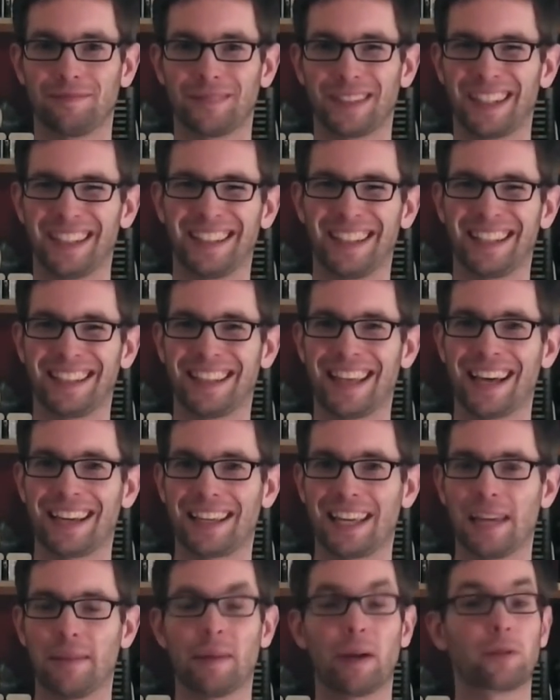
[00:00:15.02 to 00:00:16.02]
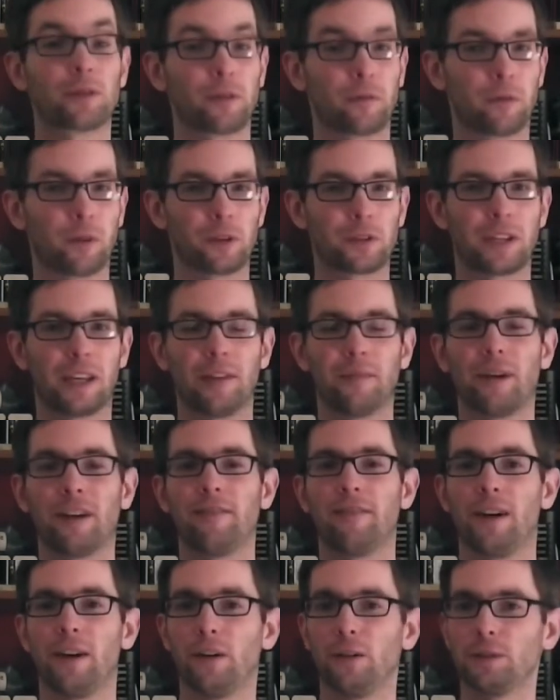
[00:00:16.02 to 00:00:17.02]
I didn't like that game. That was the first game of my
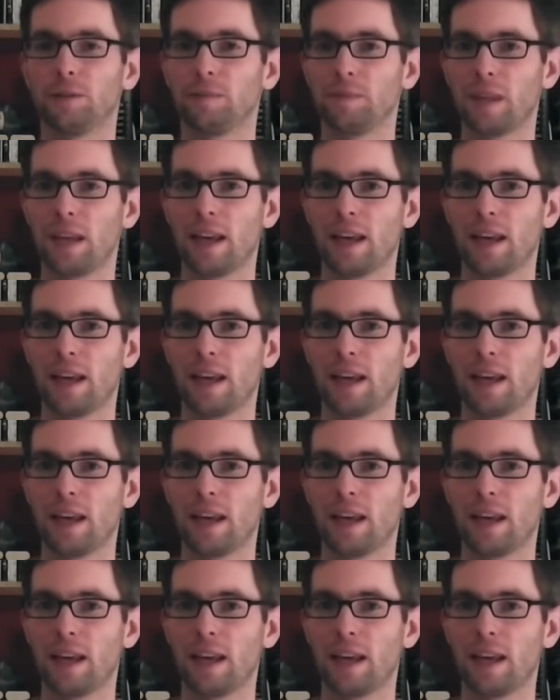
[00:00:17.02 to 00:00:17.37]
finals.